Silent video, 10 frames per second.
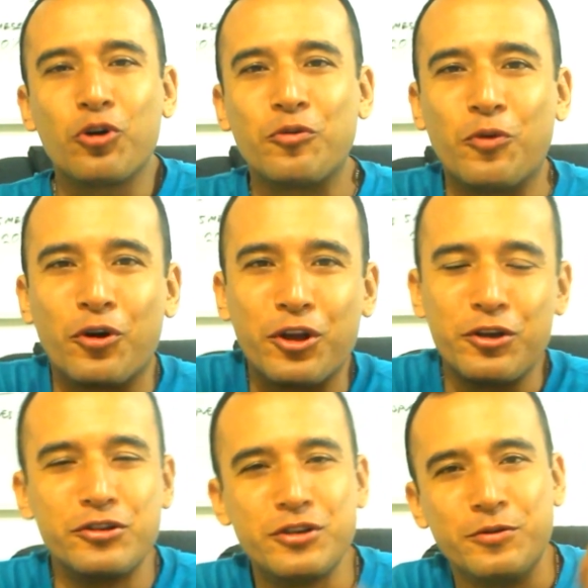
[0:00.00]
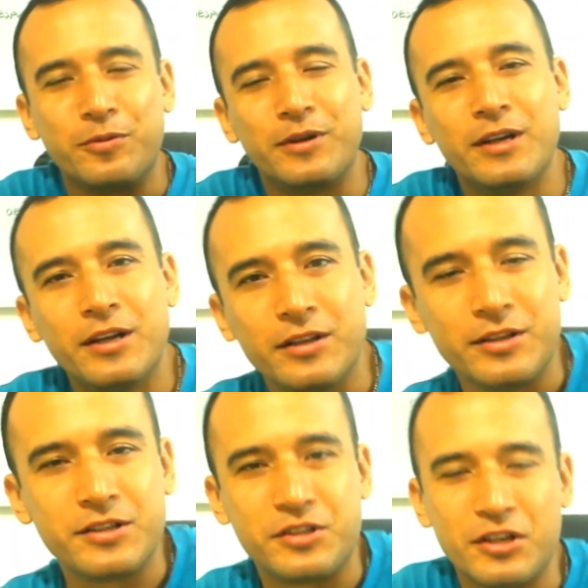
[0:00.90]
good morning YouTube.
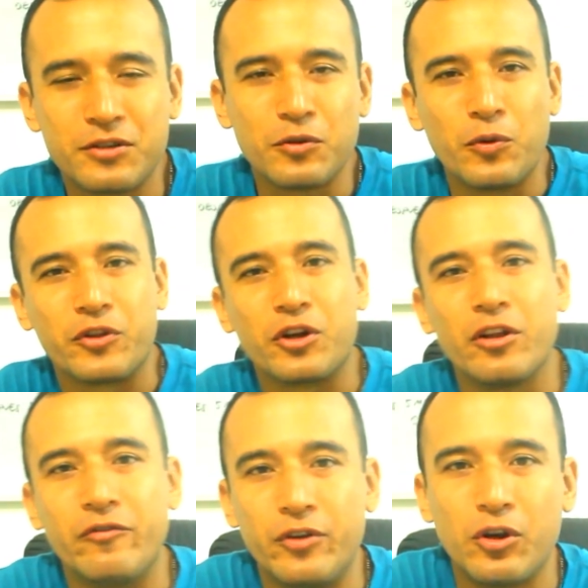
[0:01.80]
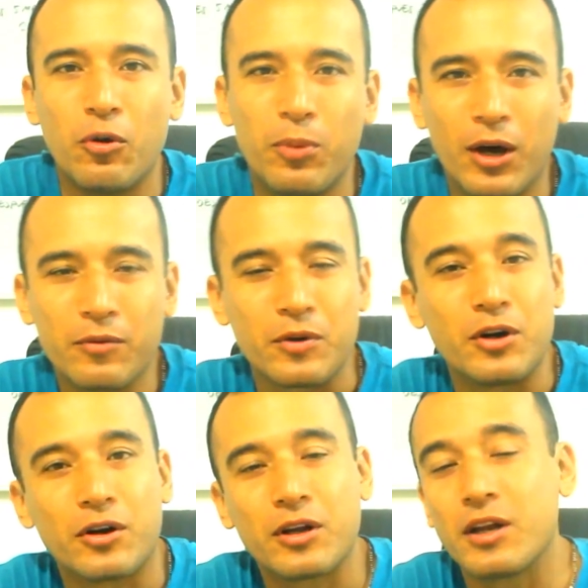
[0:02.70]
This is Israel with another video blog
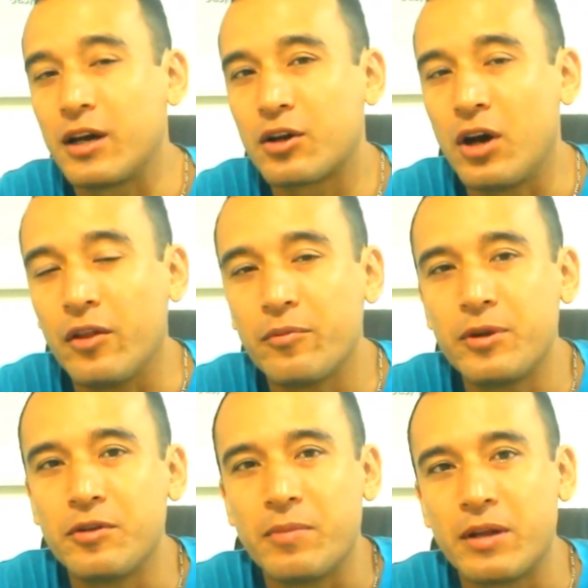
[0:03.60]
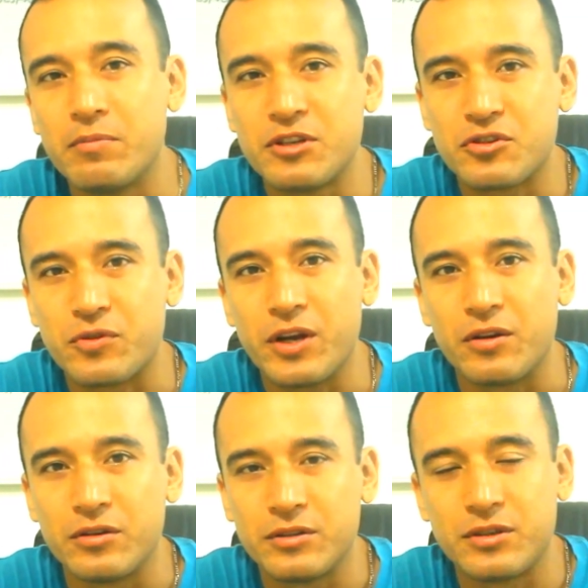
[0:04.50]
regarding condominium
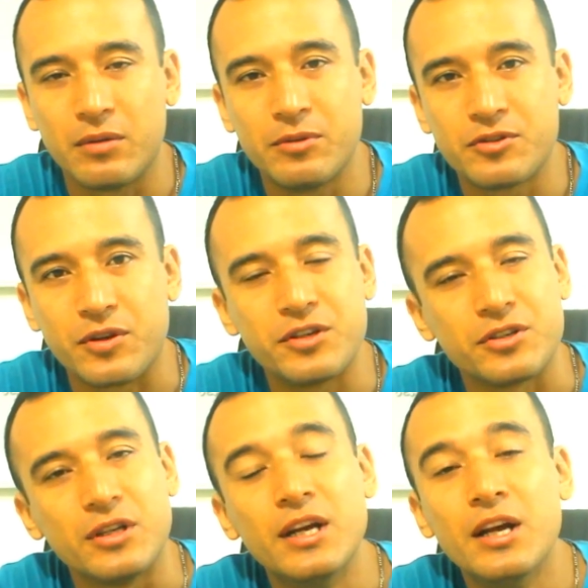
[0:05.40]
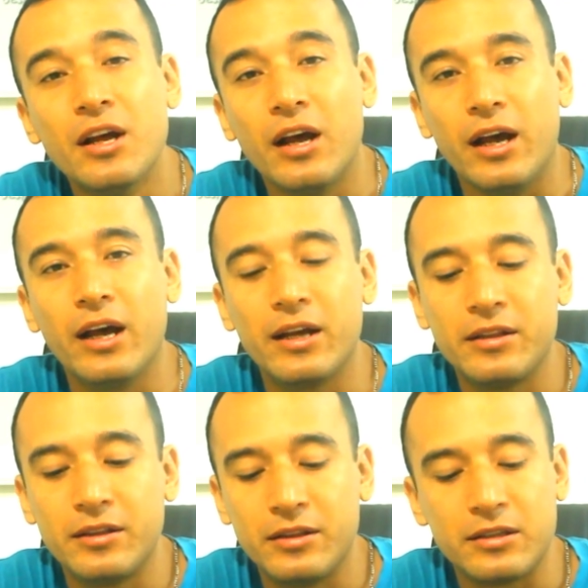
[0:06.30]
administration.
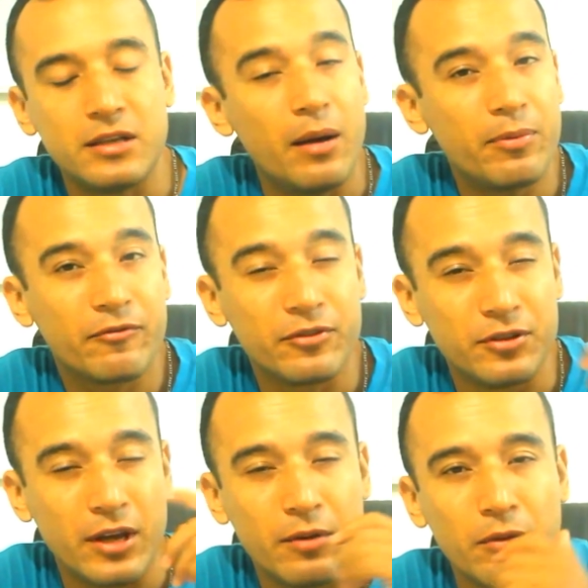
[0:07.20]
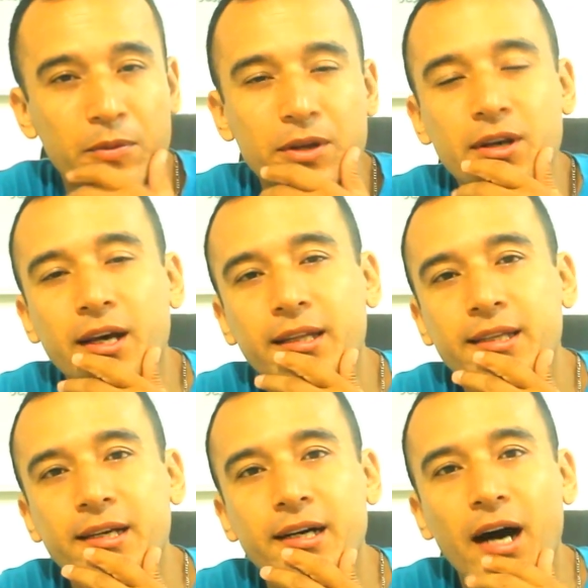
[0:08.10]
And the topic for today will be
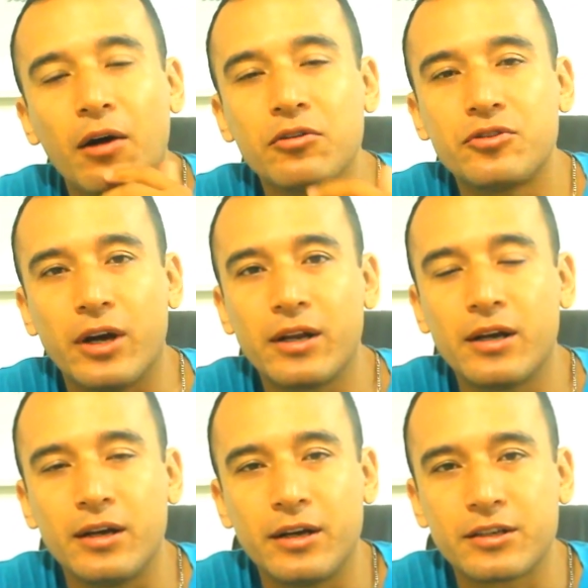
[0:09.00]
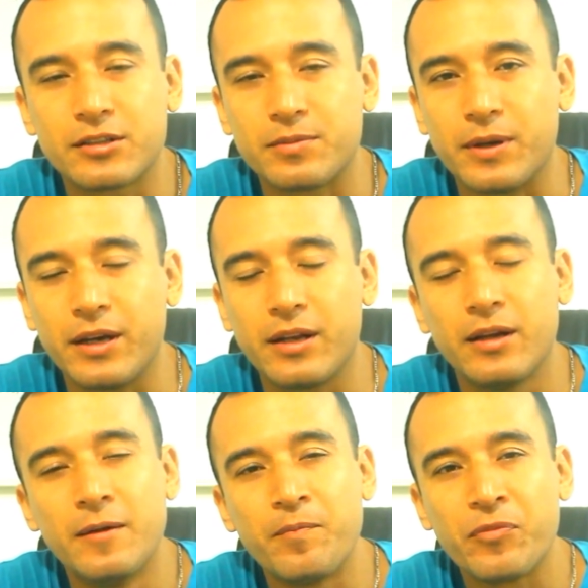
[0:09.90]
that I will try to explain.
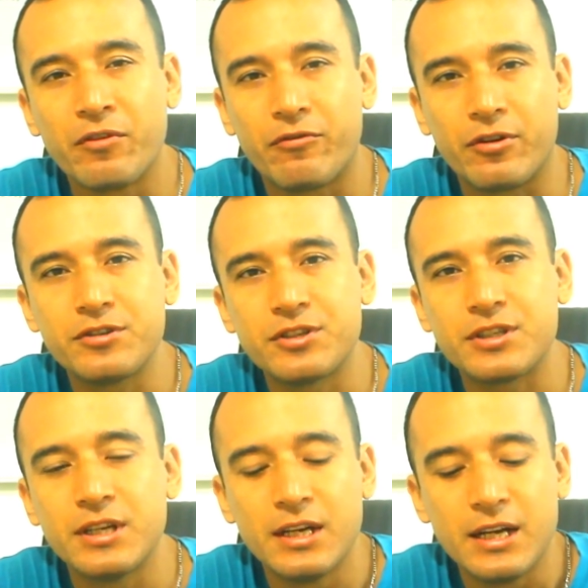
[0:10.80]
First,